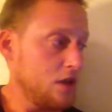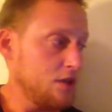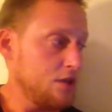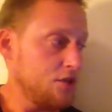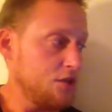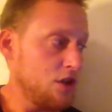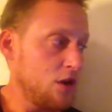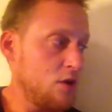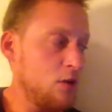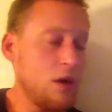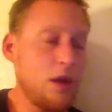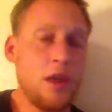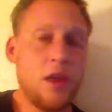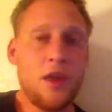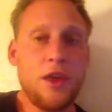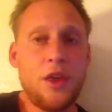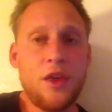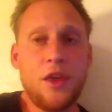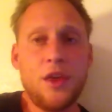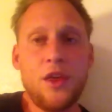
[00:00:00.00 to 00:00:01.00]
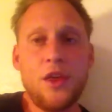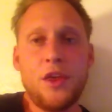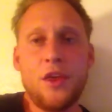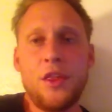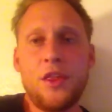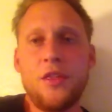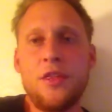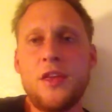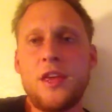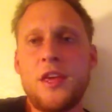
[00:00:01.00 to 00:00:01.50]
So
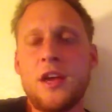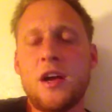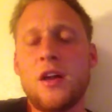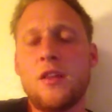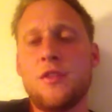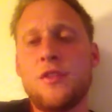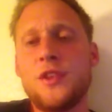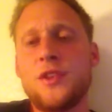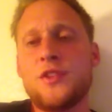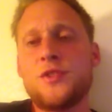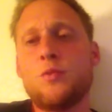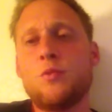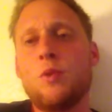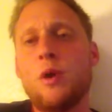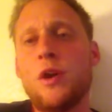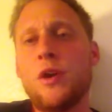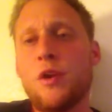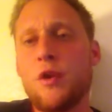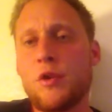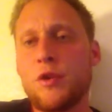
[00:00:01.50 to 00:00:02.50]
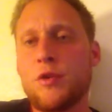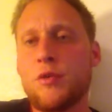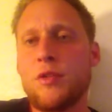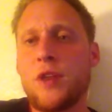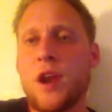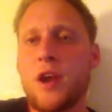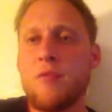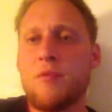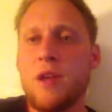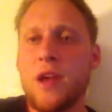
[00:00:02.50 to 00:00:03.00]
this one article
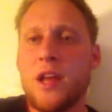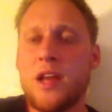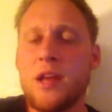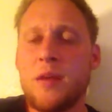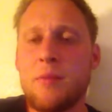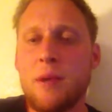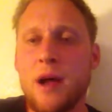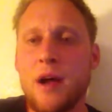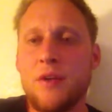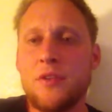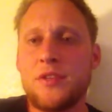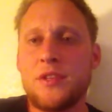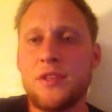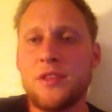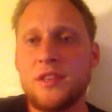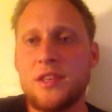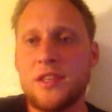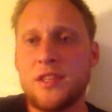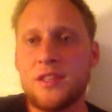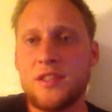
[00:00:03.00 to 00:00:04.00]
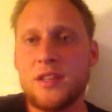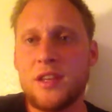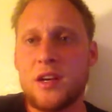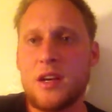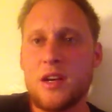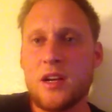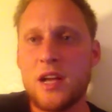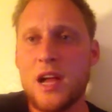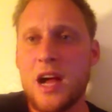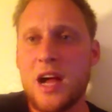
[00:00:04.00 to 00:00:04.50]
that I read about this
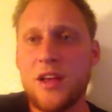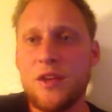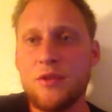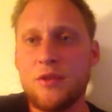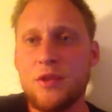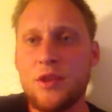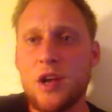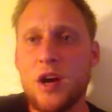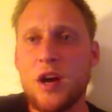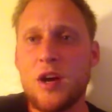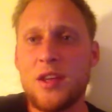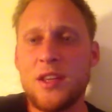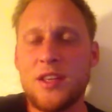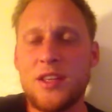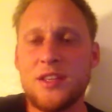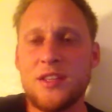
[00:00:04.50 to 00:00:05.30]
guy who'd cut